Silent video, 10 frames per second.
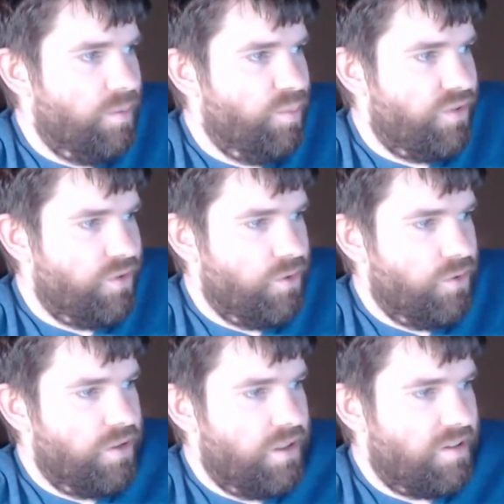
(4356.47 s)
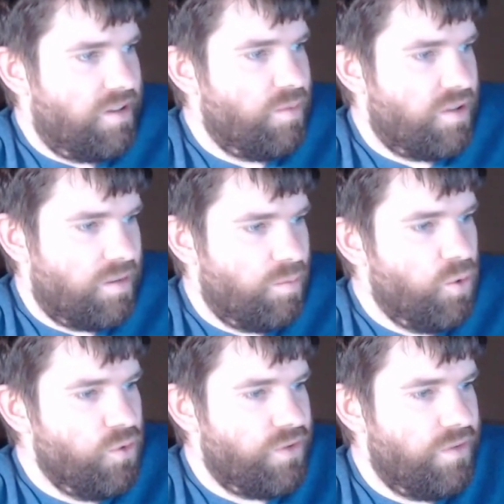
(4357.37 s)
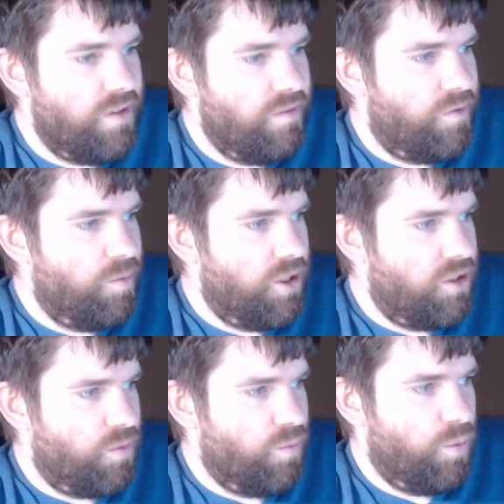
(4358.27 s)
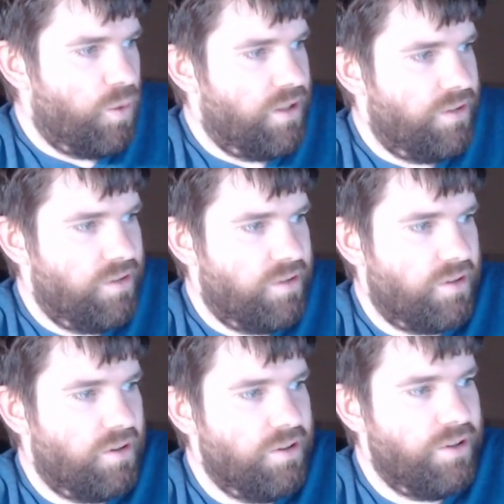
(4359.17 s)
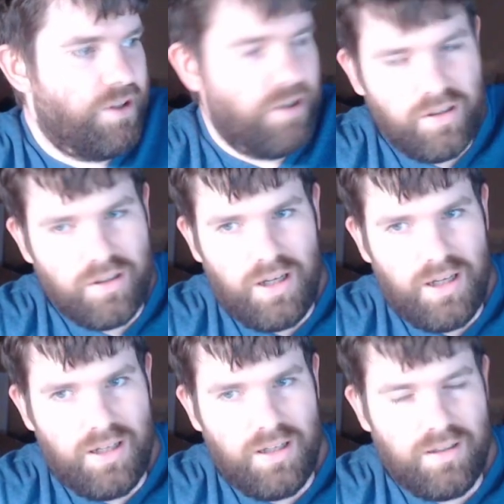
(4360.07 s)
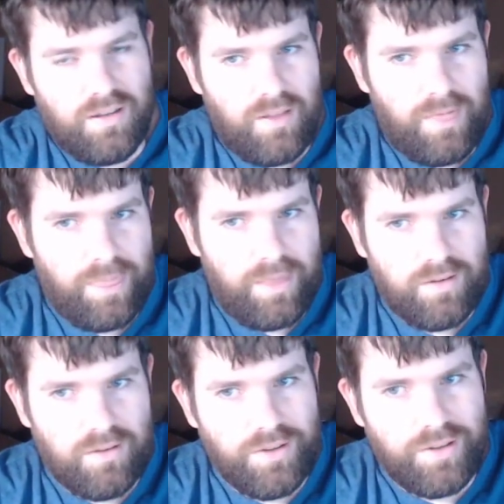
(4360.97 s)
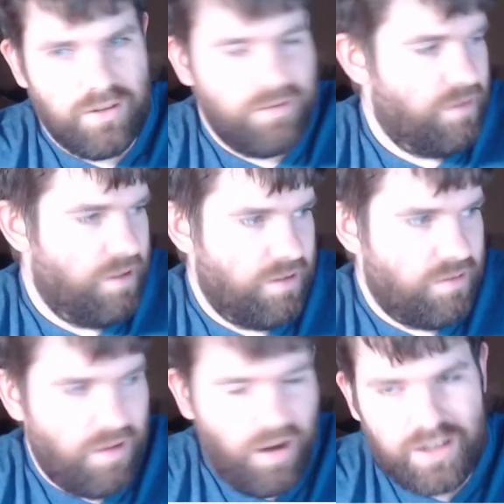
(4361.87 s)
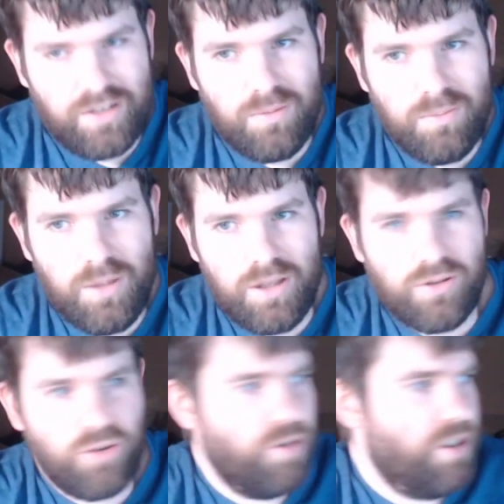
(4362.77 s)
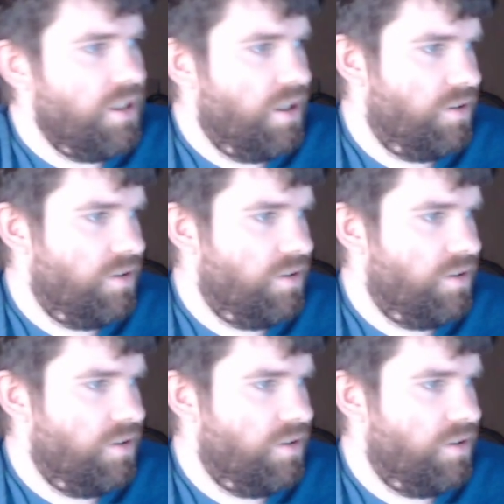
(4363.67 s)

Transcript: So it seems like most of the information we want is under the item tree.